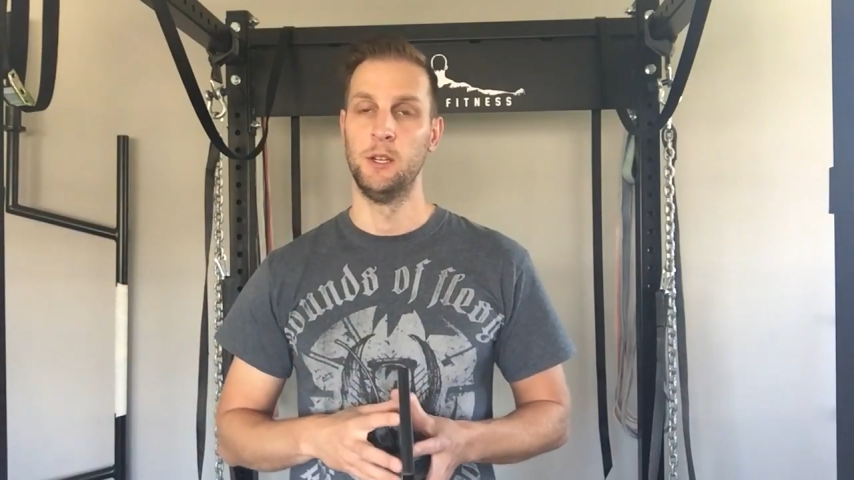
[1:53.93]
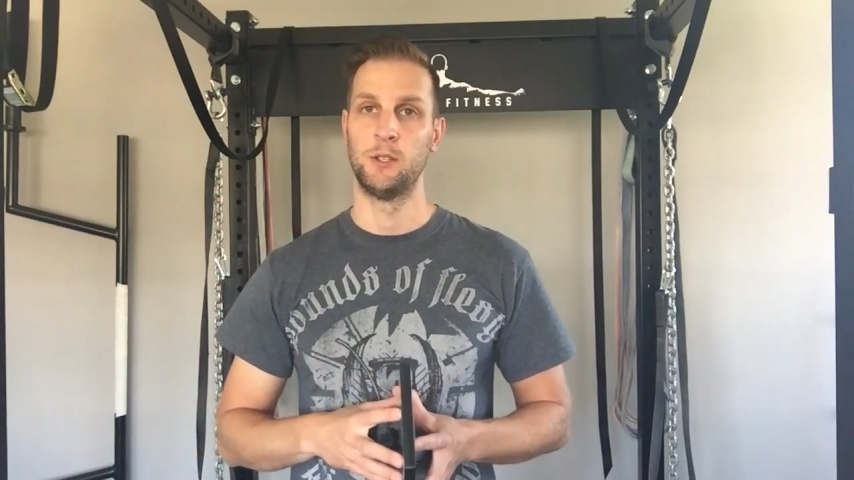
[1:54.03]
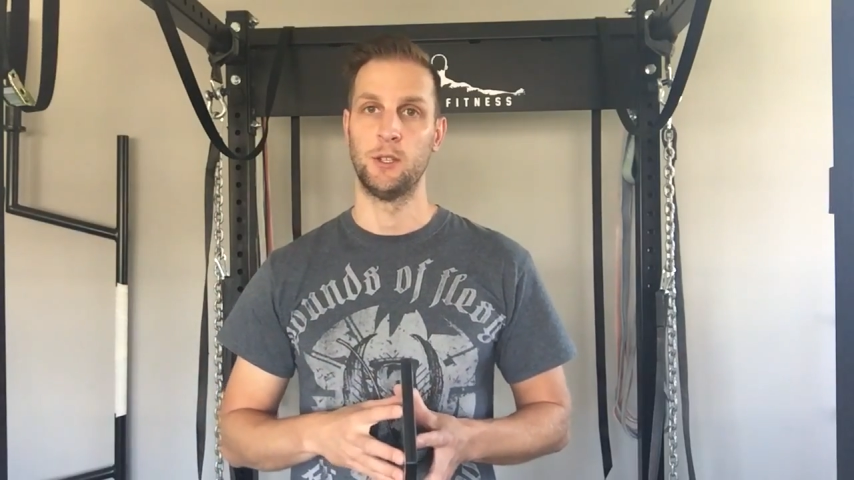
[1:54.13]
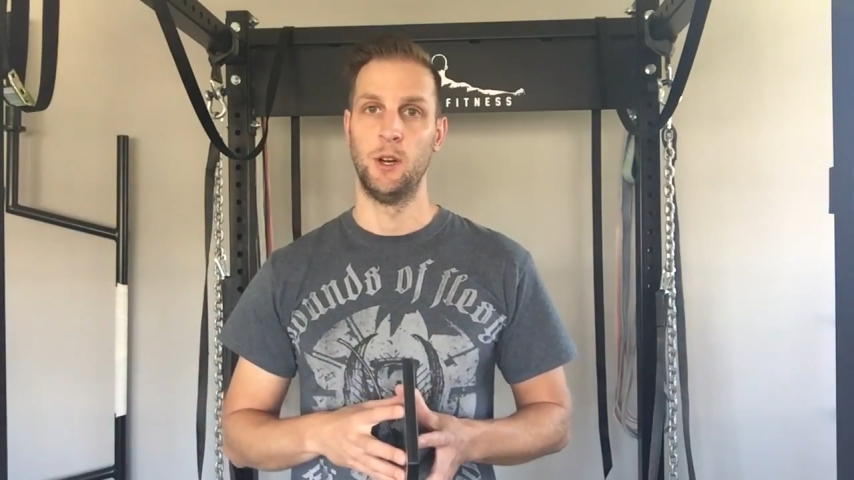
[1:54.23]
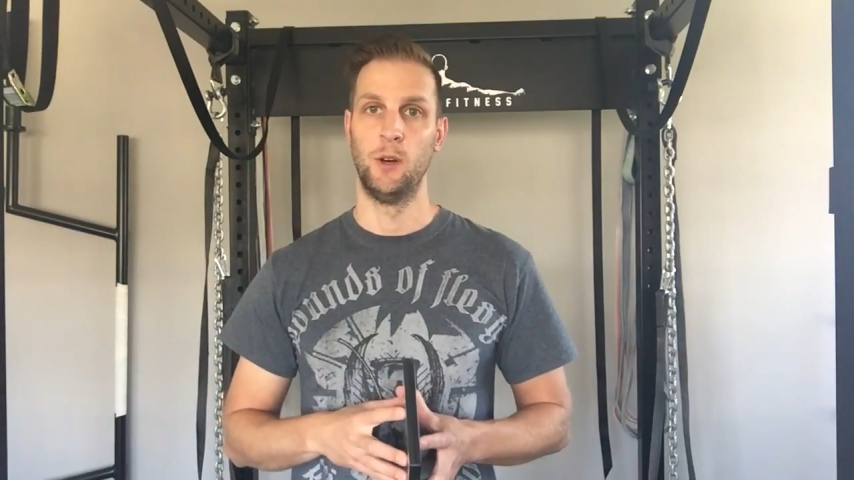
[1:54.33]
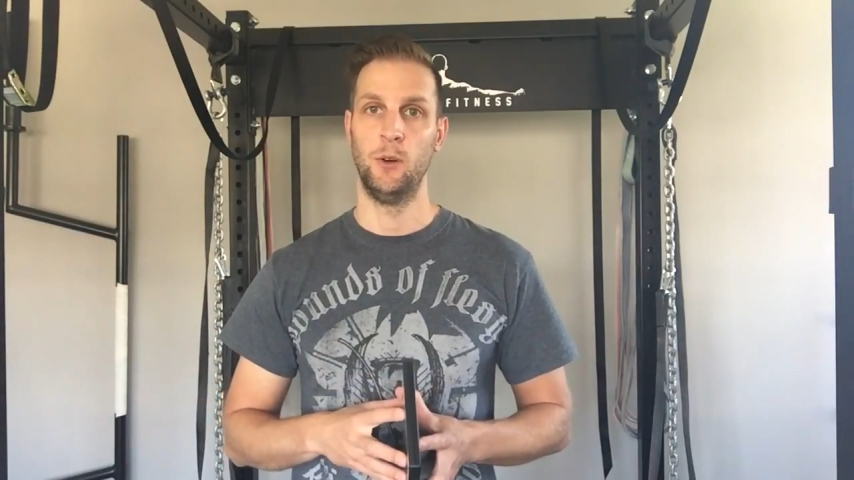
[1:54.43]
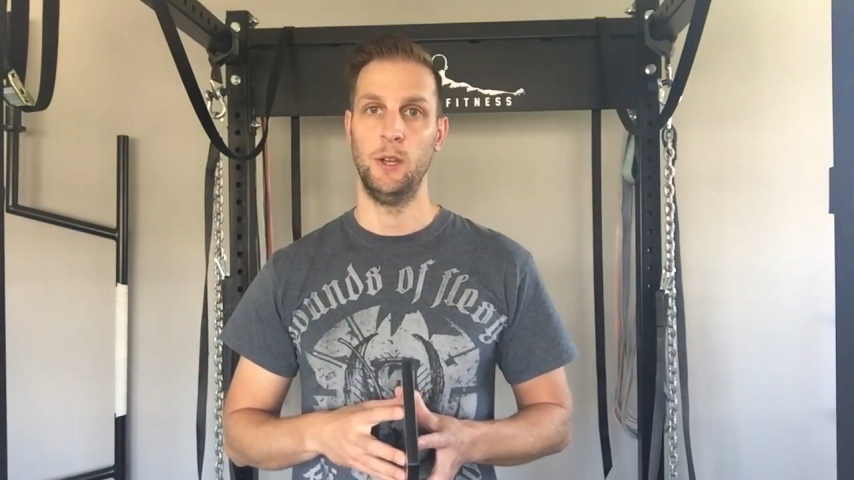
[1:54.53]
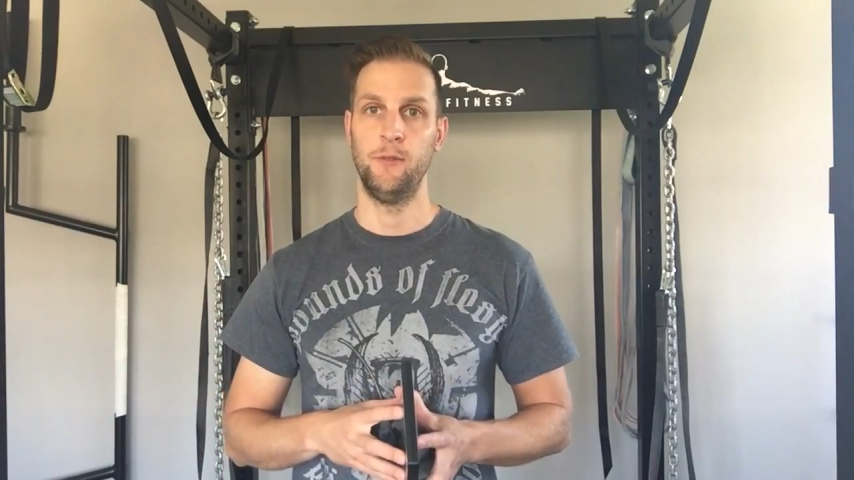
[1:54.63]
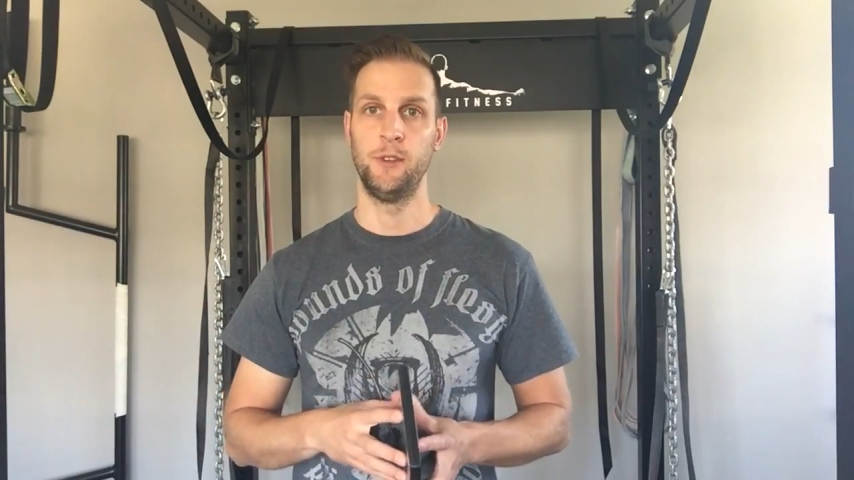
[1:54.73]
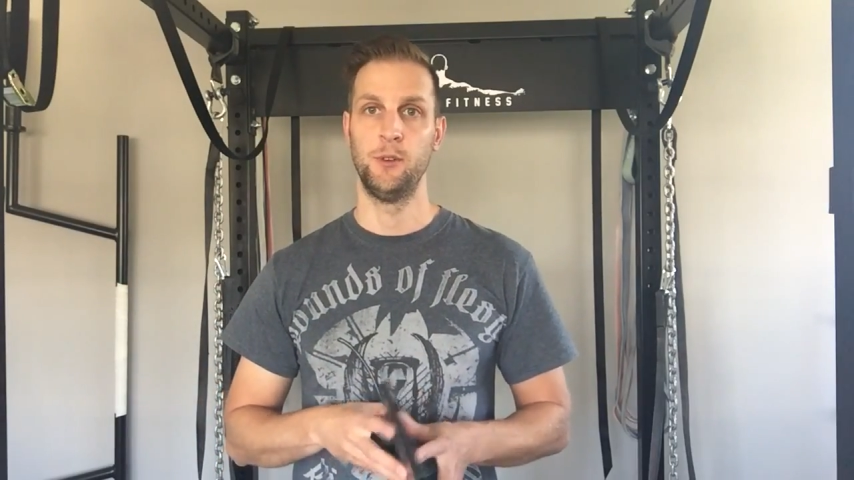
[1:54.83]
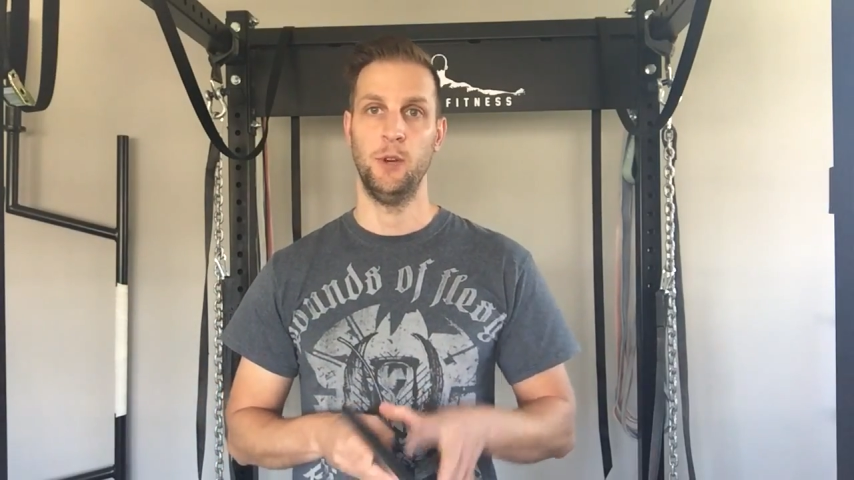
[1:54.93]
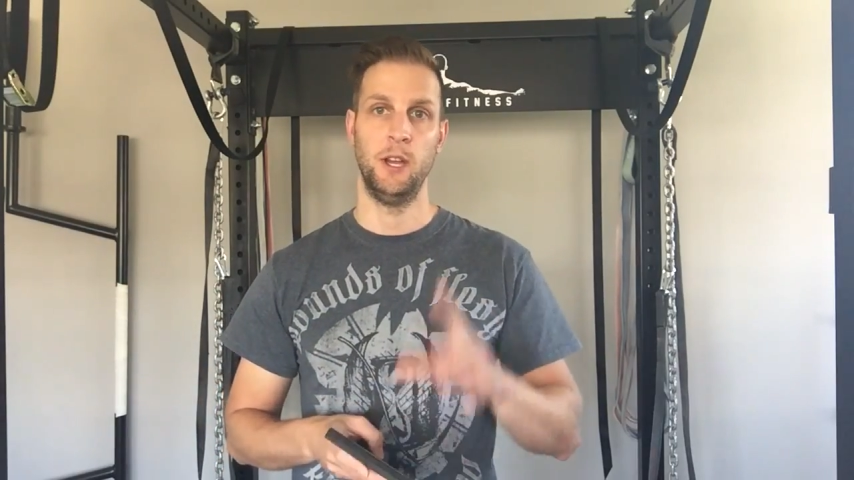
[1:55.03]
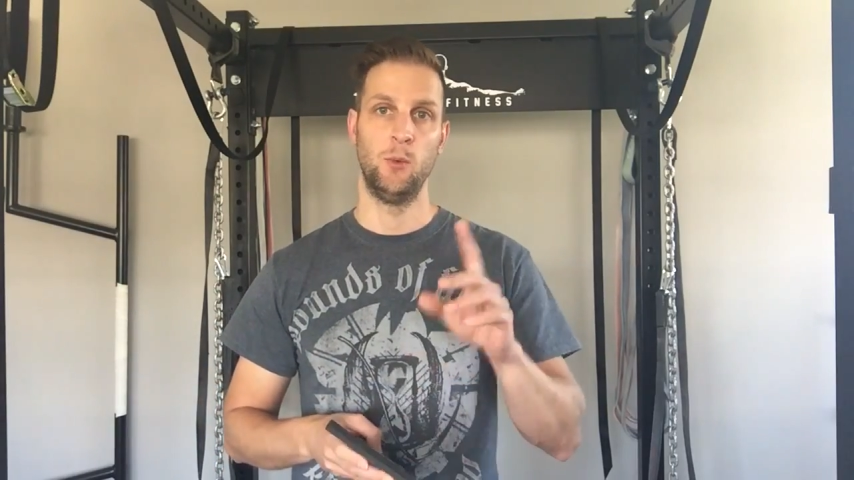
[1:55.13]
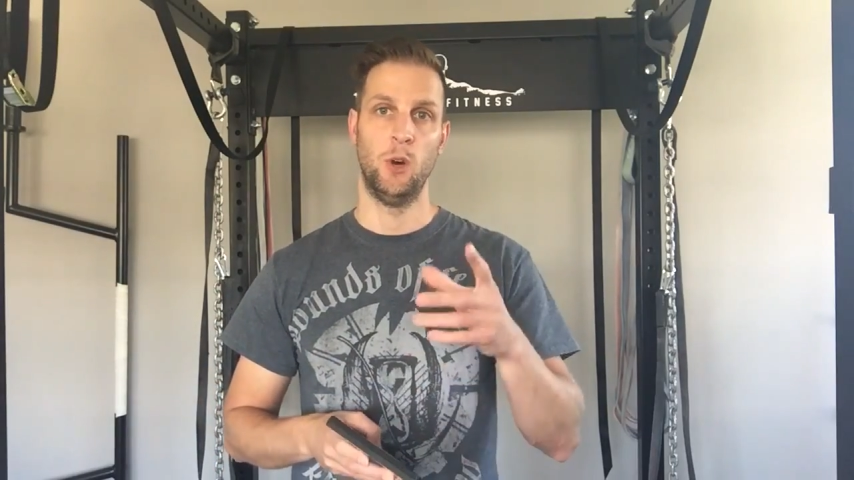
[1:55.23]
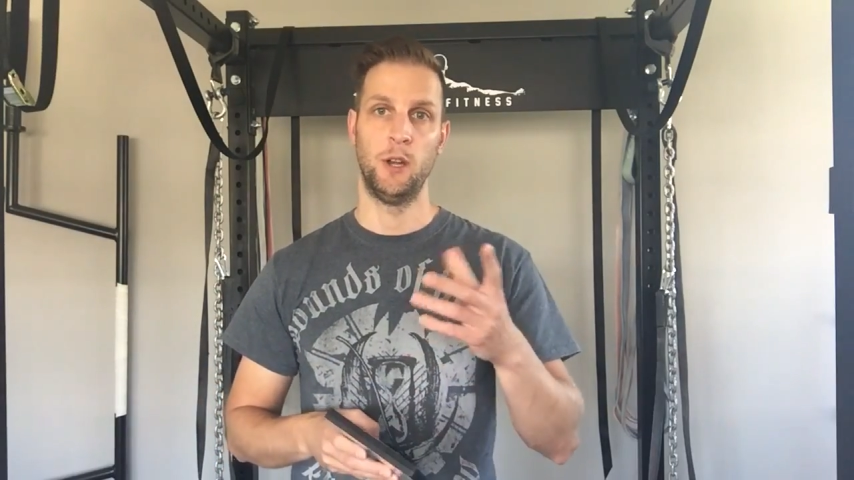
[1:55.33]
So if you do
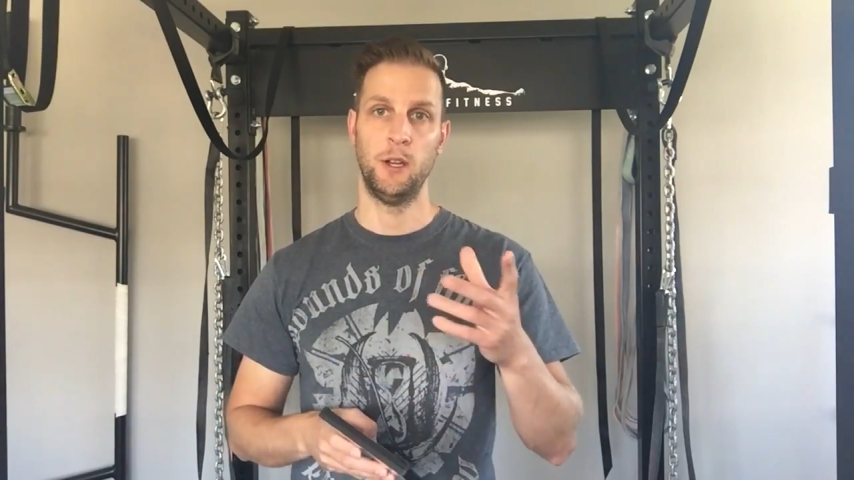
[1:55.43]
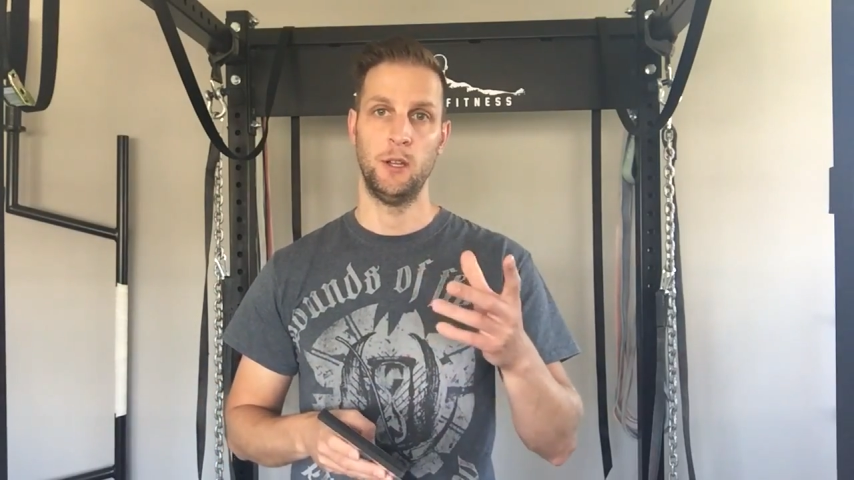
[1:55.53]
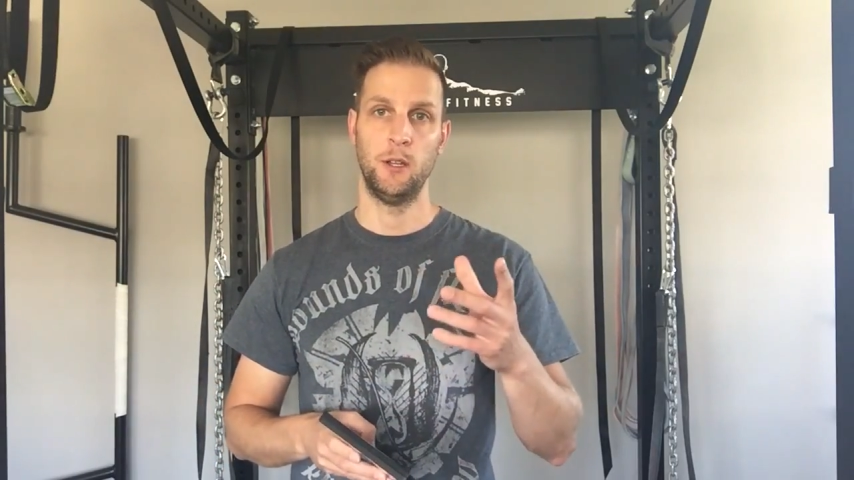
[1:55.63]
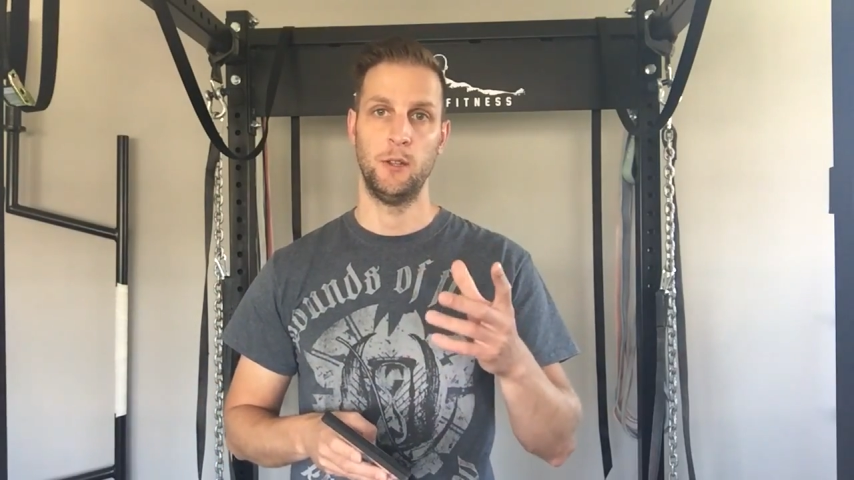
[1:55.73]
A1,